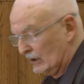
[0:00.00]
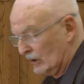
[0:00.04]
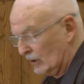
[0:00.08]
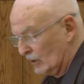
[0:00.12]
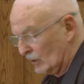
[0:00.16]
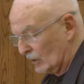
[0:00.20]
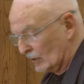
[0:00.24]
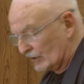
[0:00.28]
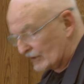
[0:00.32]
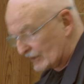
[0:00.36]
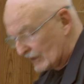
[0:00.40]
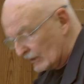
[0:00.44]

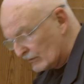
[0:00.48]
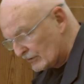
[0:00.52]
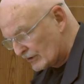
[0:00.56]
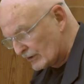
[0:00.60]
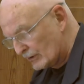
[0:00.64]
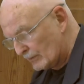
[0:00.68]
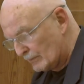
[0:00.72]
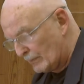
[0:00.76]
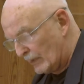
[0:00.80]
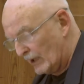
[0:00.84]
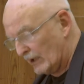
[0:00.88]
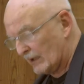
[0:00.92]
or
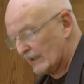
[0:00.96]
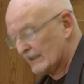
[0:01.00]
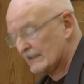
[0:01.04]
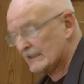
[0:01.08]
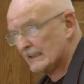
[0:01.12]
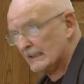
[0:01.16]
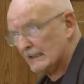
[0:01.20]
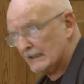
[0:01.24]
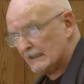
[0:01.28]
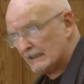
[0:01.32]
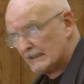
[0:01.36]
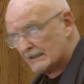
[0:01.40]
social
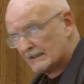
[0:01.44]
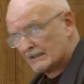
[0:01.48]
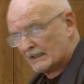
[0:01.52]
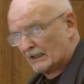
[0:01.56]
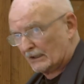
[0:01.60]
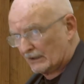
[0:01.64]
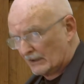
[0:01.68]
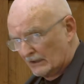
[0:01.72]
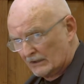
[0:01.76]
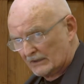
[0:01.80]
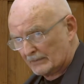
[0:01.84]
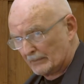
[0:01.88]
policies
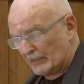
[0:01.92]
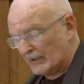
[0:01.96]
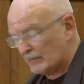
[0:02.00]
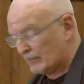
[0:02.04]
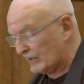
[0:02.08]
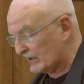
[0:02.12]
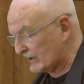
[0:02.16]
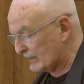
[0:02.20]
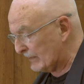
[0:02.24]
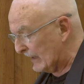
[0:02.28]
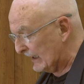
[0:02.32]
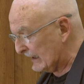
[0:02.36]
that those
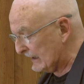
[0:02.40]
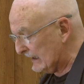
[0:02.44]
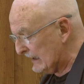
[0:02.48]
peoples might